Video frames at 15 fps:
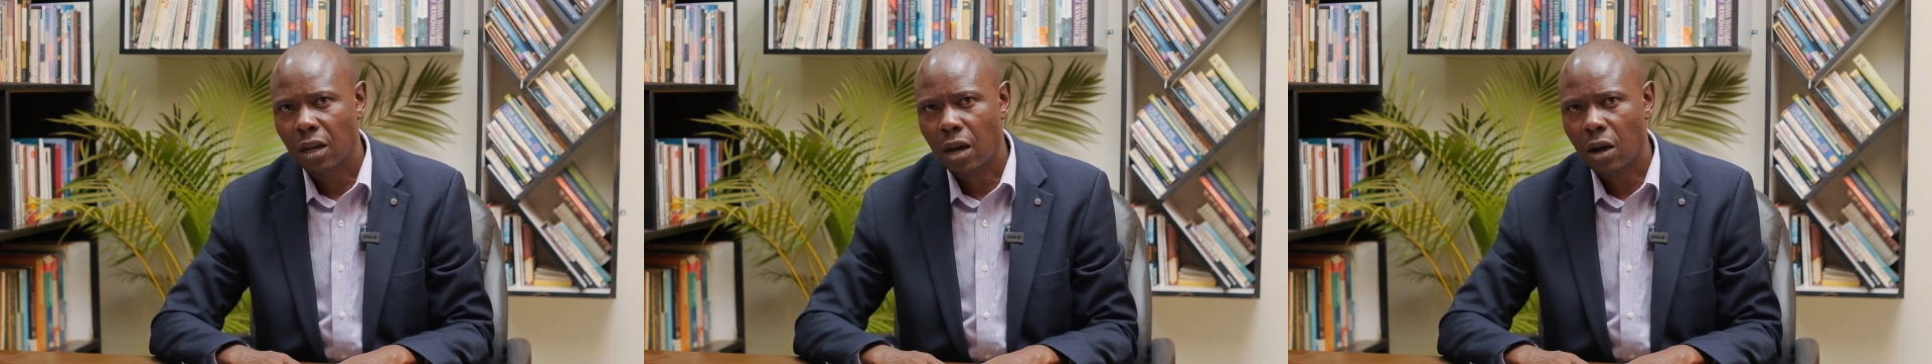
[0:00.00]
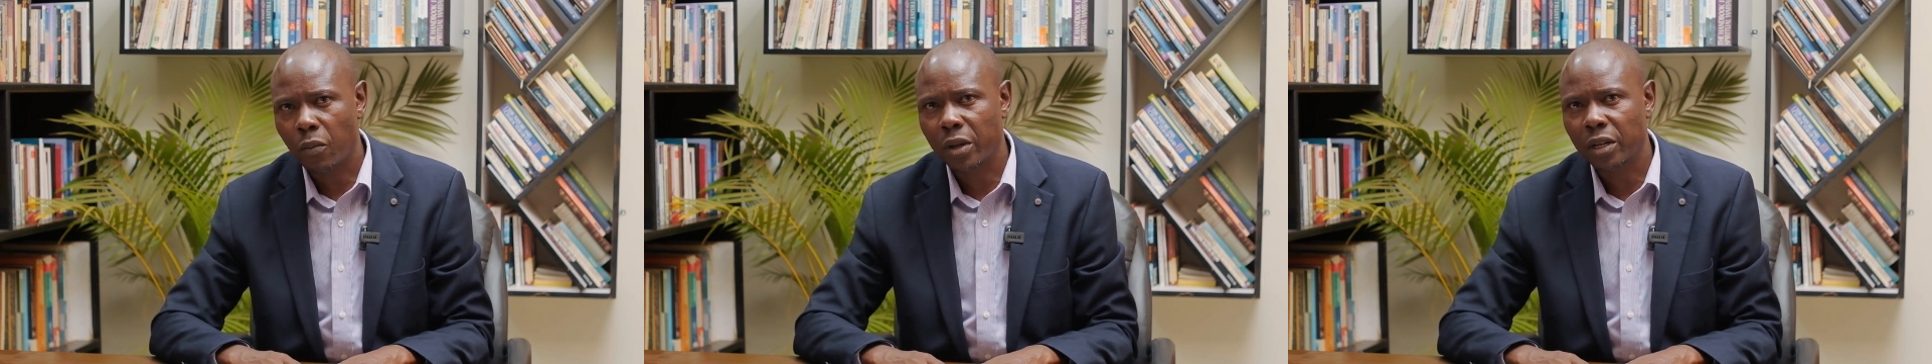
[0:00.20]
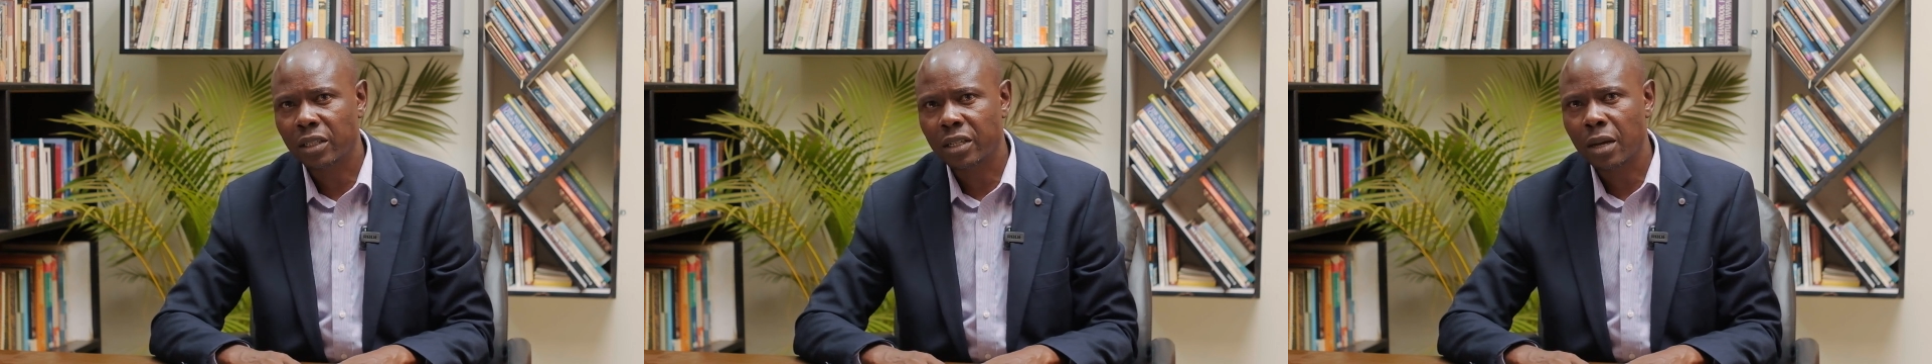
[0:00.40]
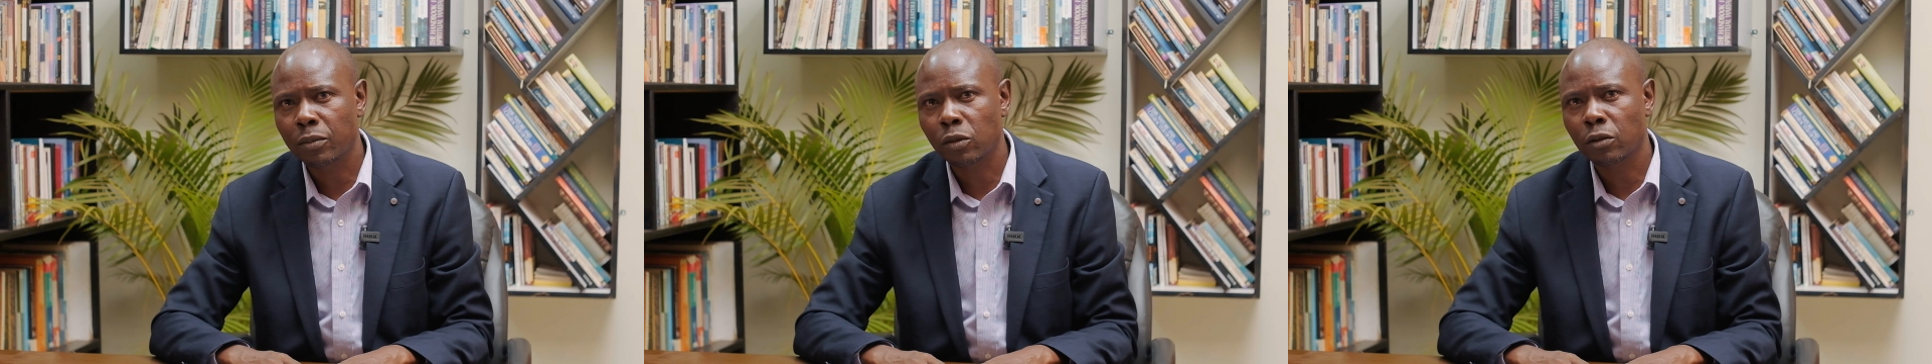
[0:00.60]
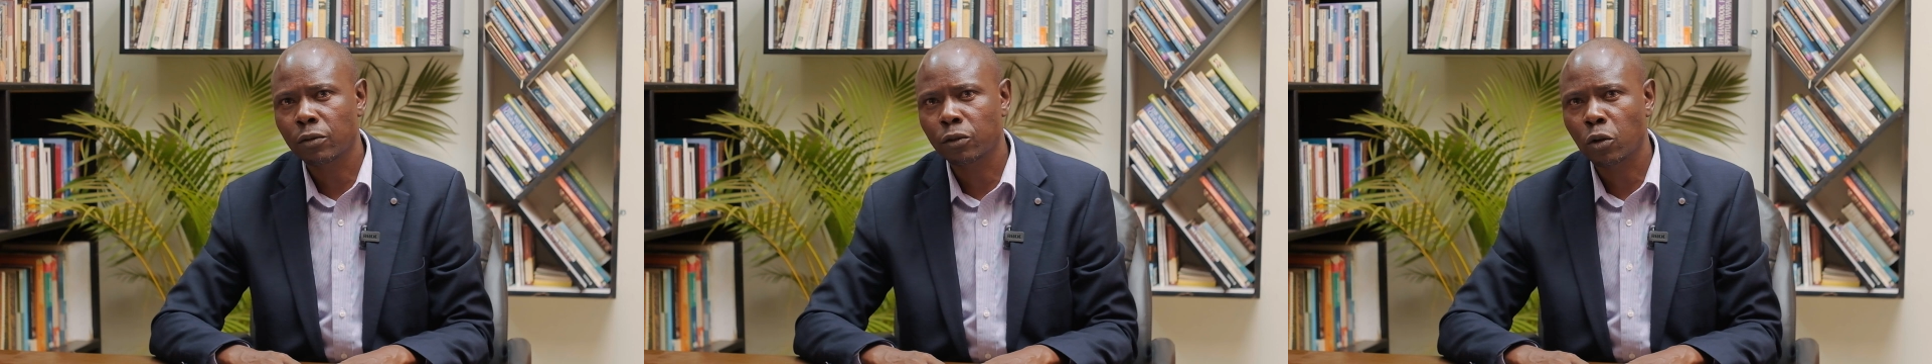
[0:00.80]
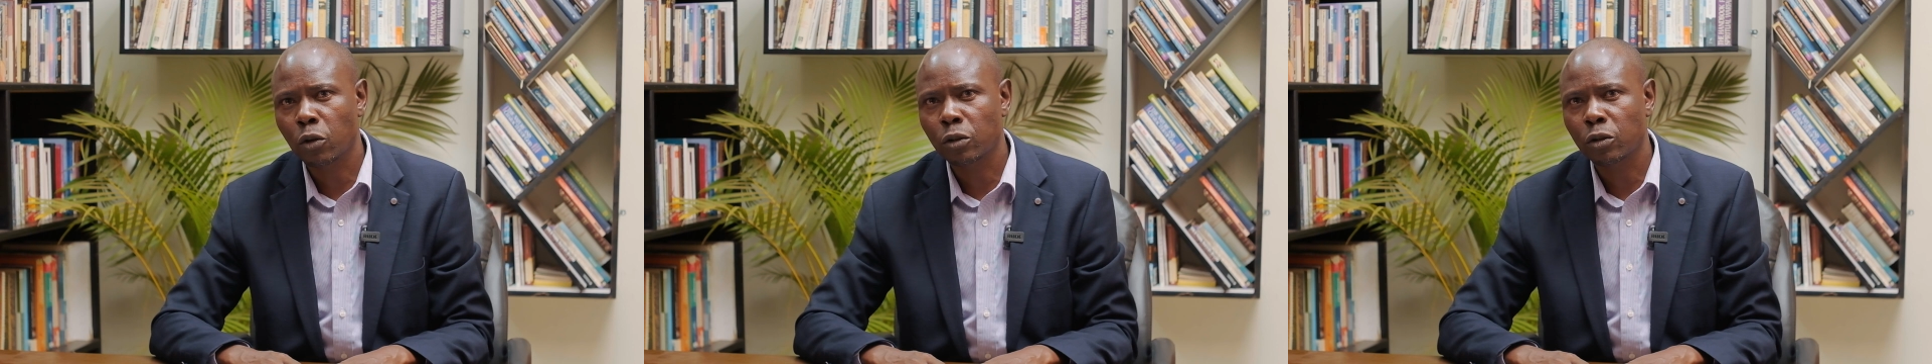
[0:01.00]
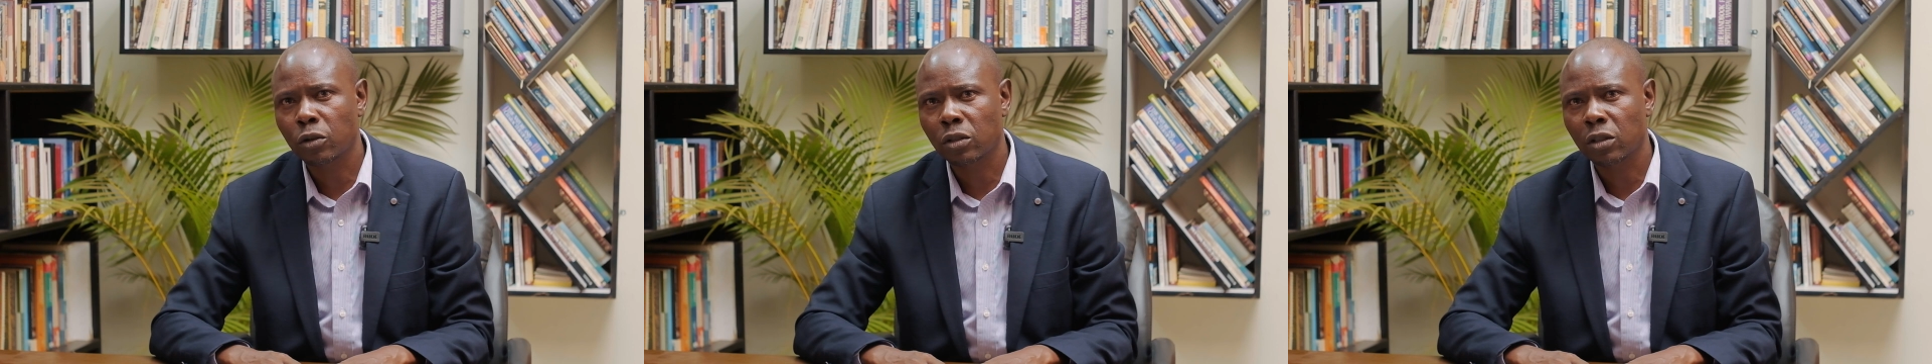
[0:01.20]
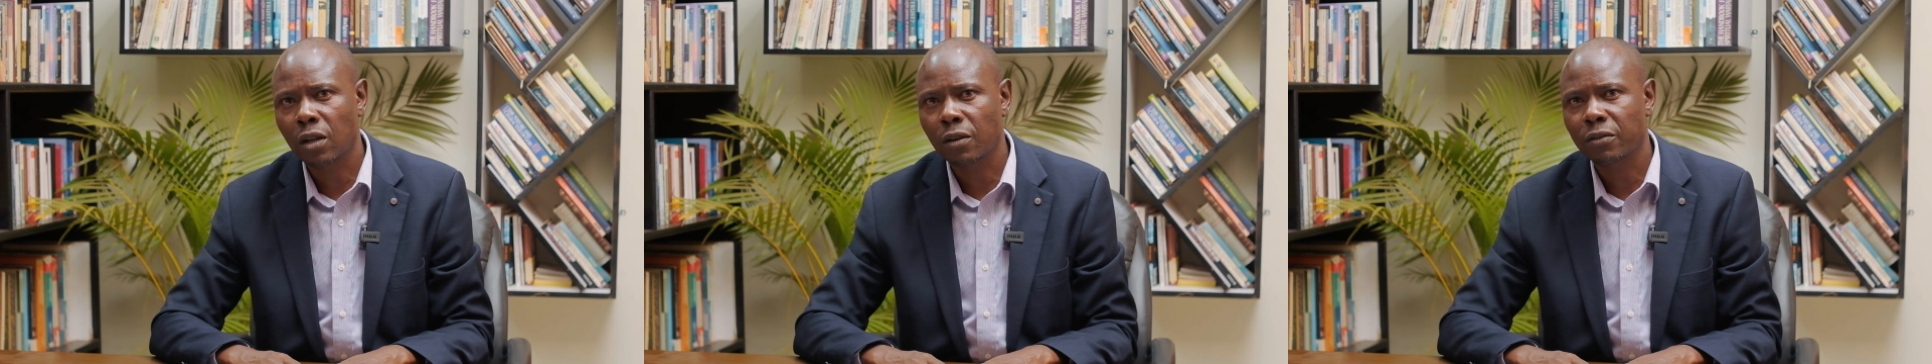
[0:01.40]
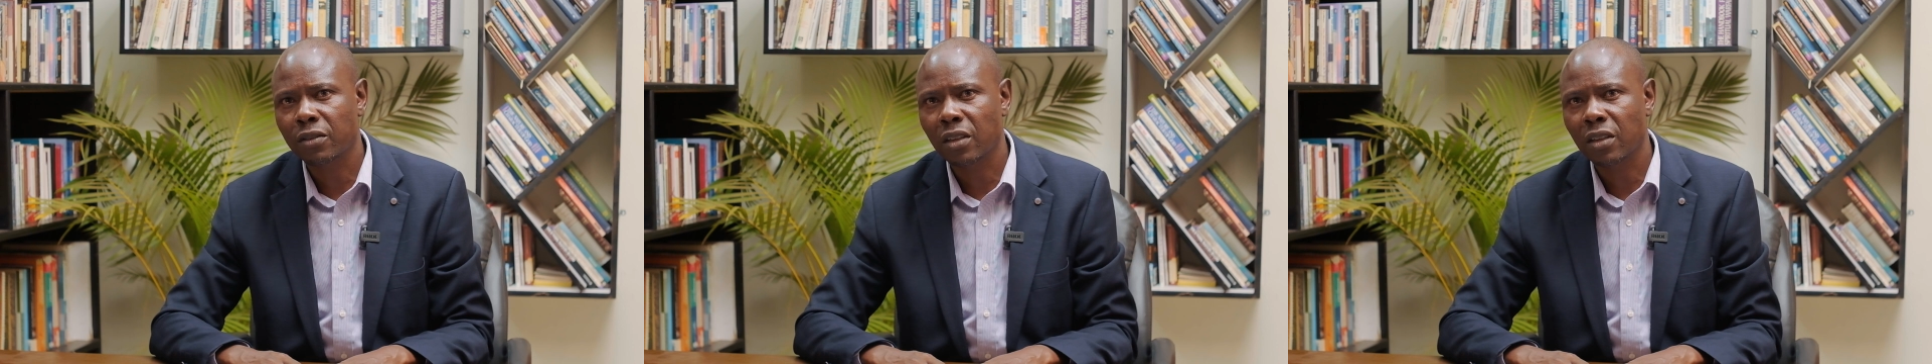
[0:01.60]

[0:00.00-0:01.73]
How many times you've told yourself